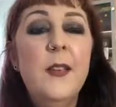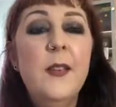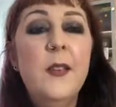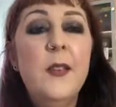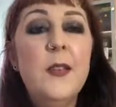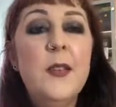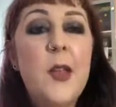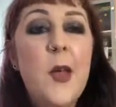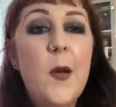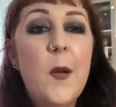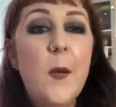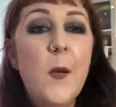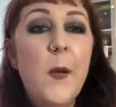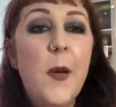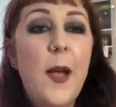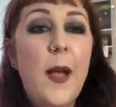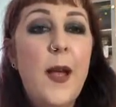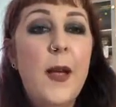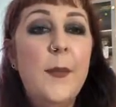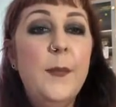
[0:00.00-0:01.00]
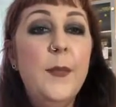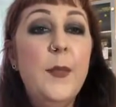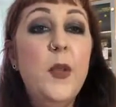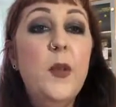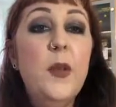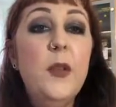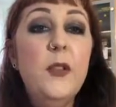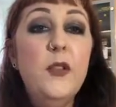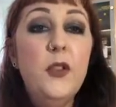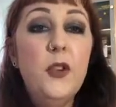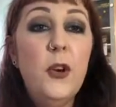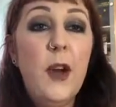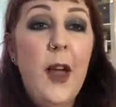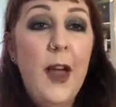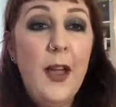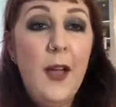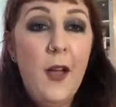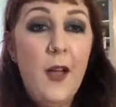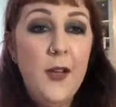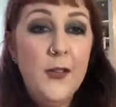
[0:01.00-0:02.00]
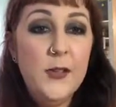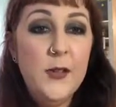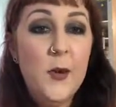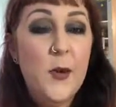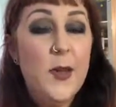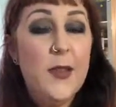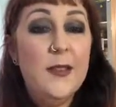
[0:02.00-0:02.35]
So you can try also,